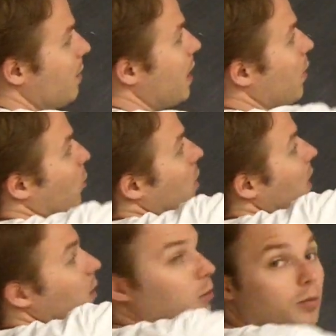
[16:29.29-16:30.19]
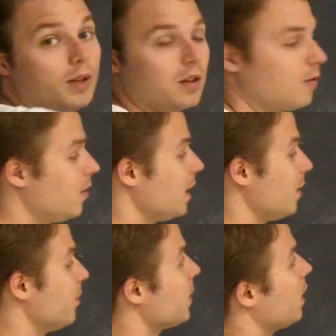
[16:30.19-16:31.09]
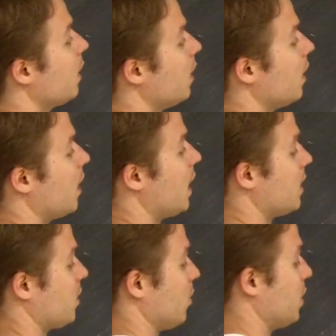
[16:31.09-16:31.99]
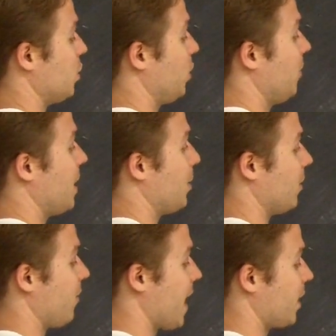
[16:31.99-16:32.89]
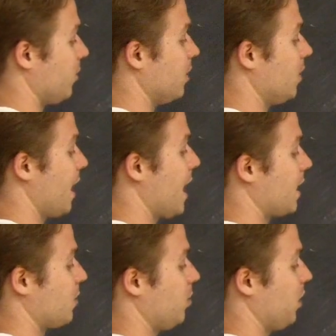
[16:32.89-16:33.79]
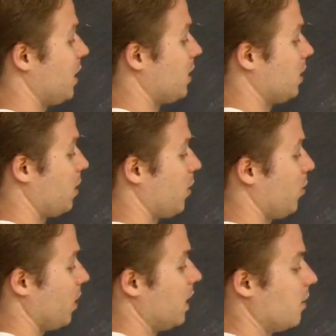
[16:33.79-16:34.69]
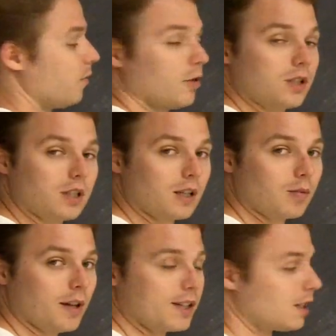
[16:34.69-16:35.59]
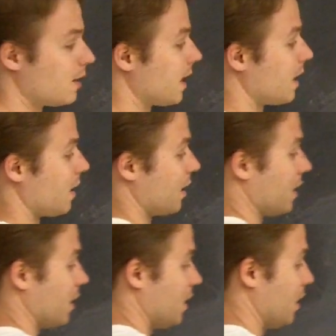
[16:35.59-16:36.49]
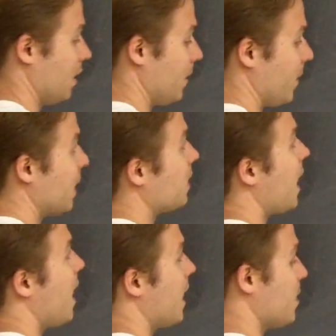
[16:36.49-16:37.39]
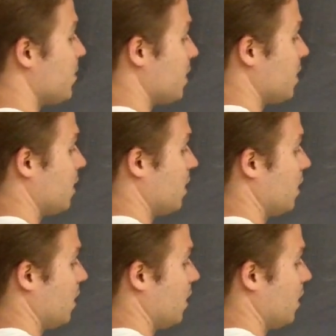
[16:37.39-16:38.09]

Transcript: and my 3 will be the v. So this should be able to factor into x plus 3, the first thing plus the second thing, times